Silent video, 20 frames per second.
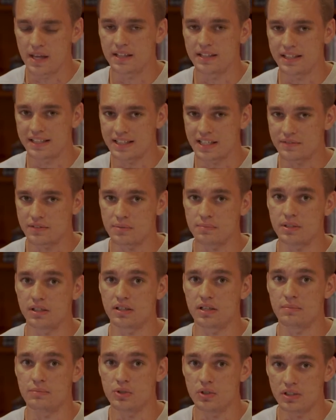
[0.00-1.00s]
That gave them the
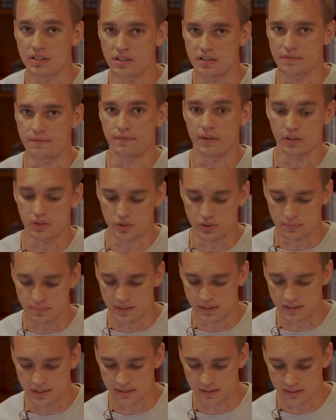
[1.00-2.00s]
community, the fellowship
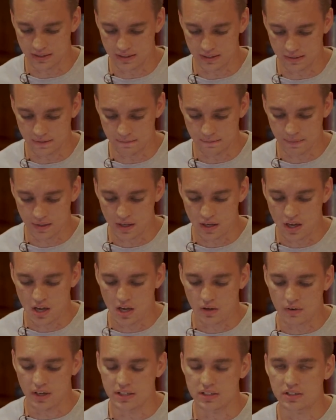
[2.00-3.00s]
that they needed,
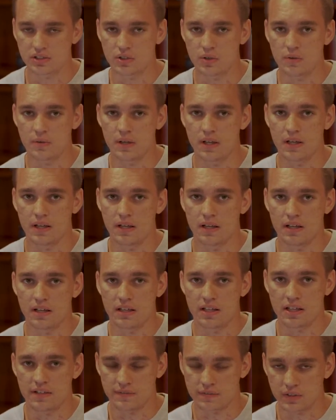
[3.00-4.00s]
right? So
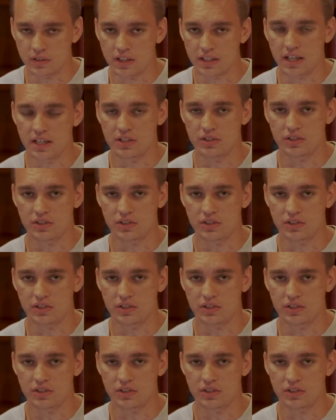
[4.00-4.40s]
if you look at